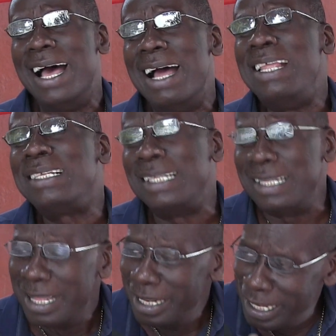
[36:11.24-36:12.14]

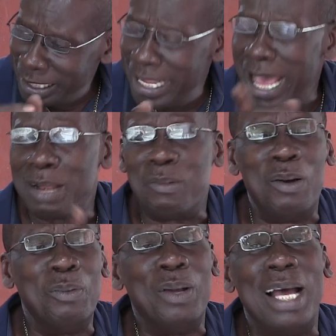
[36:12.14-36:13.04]
listen the
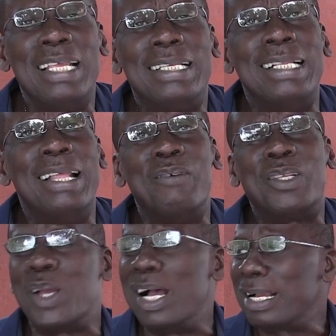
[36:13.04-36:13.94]
album and listen every
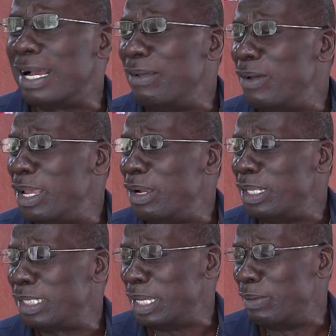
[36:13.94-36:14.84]
track. I hear
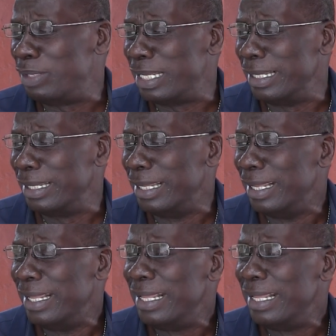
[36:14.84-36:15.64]
the same thing.